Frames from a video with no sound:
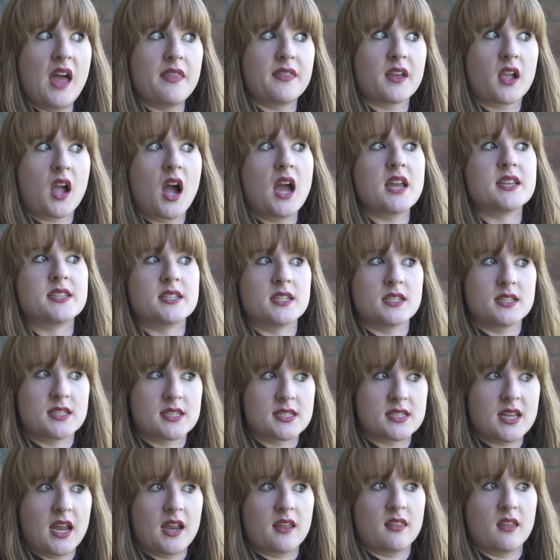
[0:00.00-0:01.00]
and the guy did
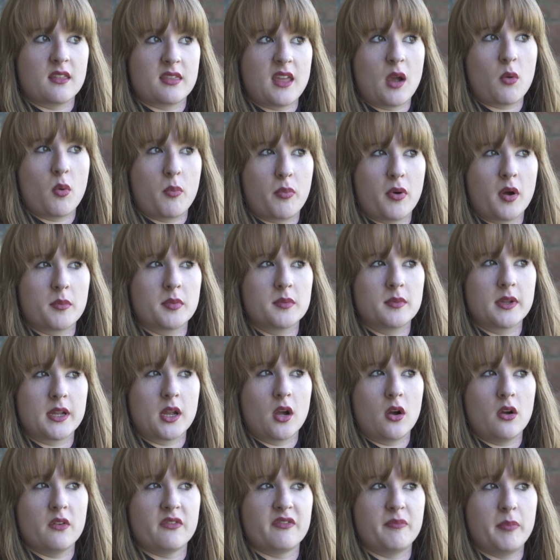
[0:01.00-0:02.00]
say that they were probably
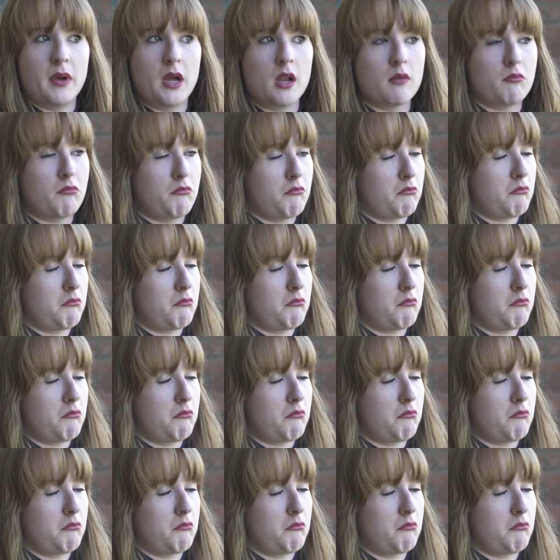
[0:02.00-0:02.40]
off, but...